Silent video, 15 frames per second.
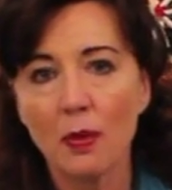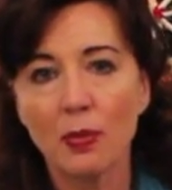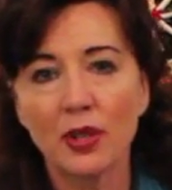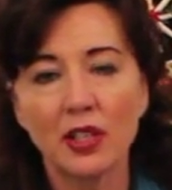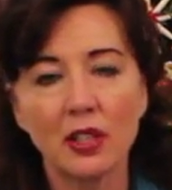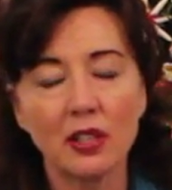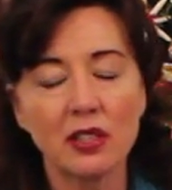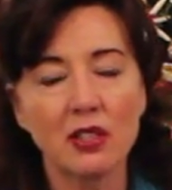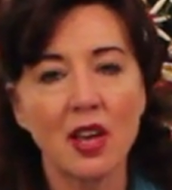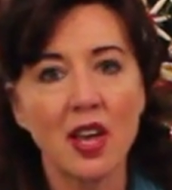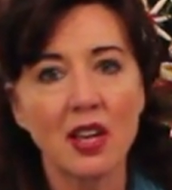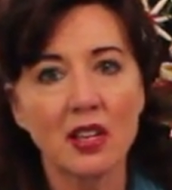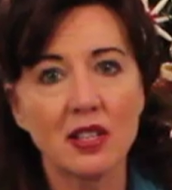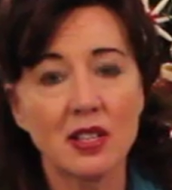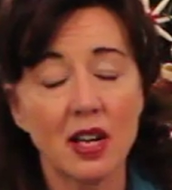But
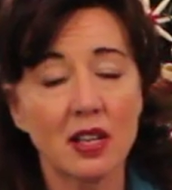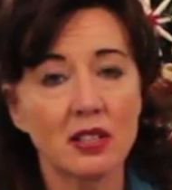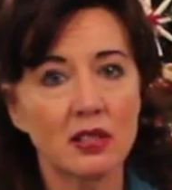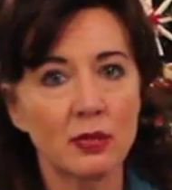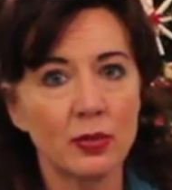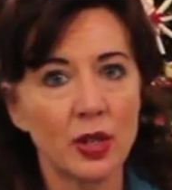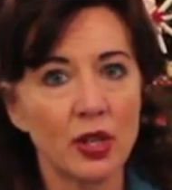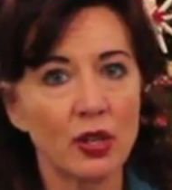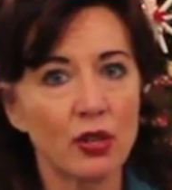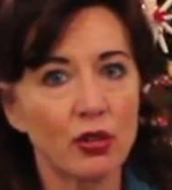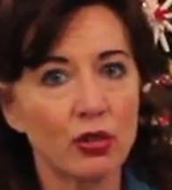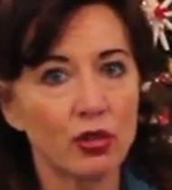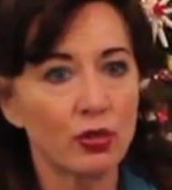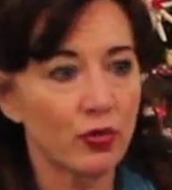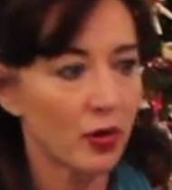this does
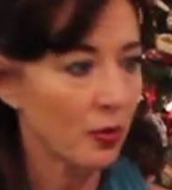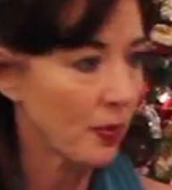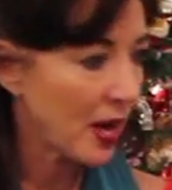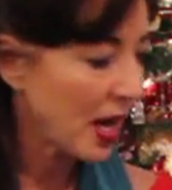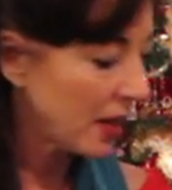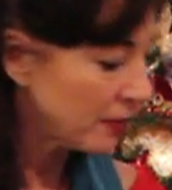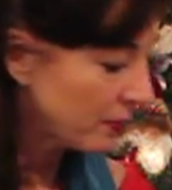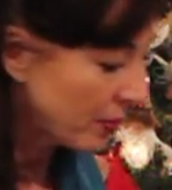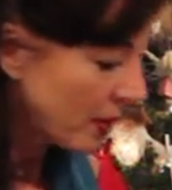miracles for bad